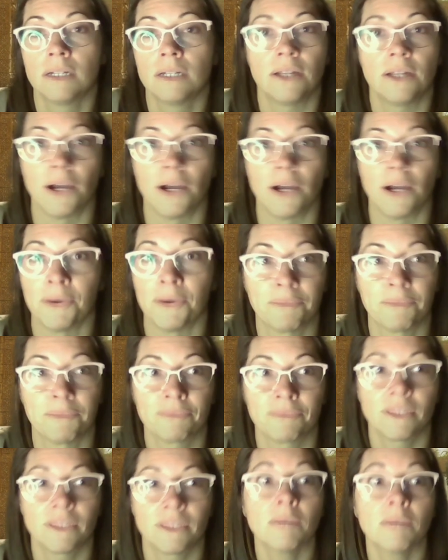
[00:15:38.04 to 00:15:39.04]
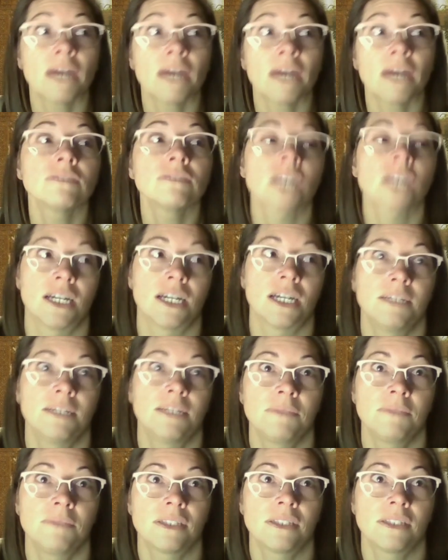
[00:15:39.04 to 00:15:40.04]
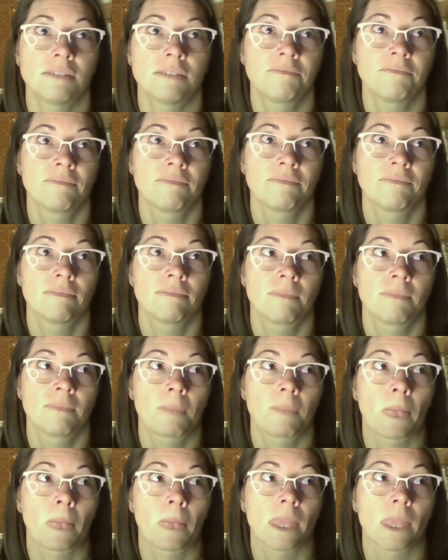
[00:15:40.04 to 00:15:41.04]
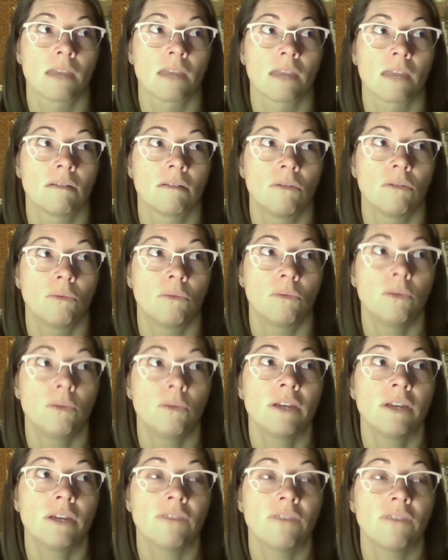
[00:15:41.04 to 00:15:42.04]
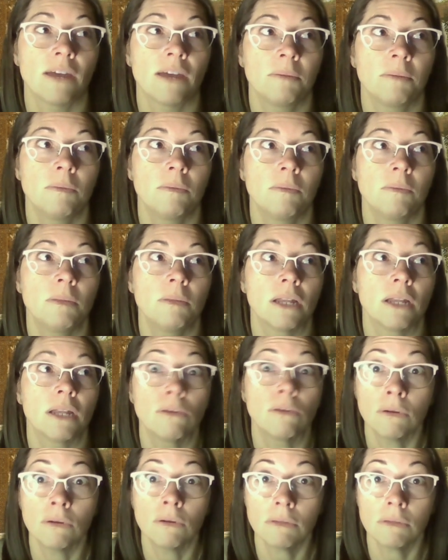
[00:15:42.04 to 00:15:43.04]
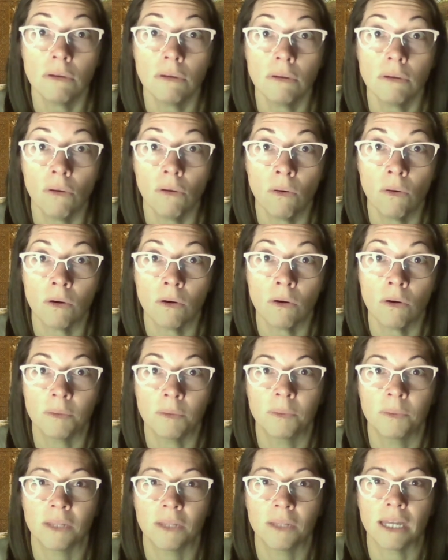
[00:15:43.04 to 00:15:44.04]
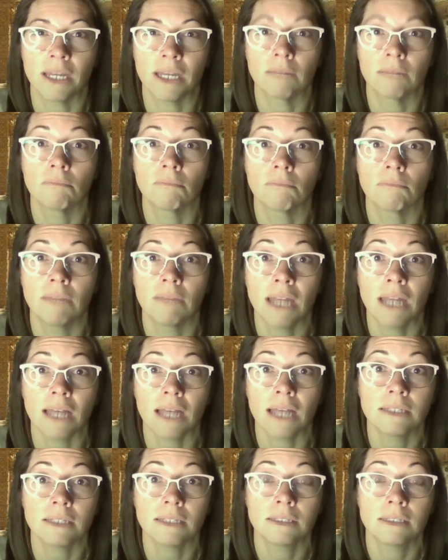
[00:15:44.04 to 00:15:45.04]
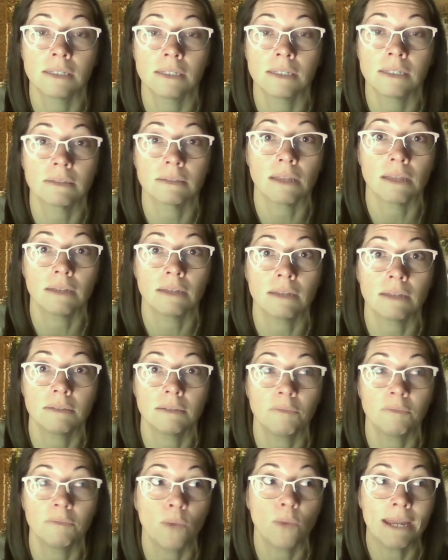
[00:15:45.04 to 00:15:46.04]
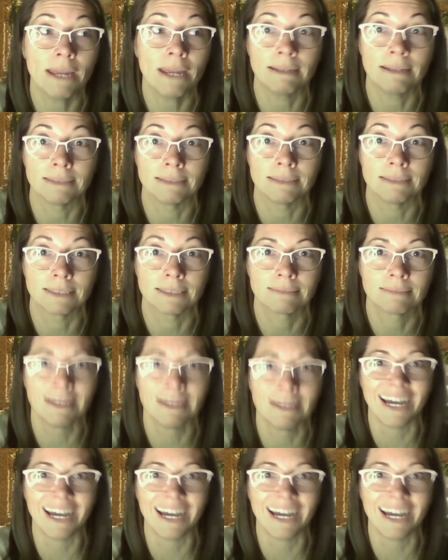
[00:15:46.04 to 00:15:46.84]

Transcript: No. The amount of times we have had people be like, look at the orb. And we're like, it has 6 legs and wings.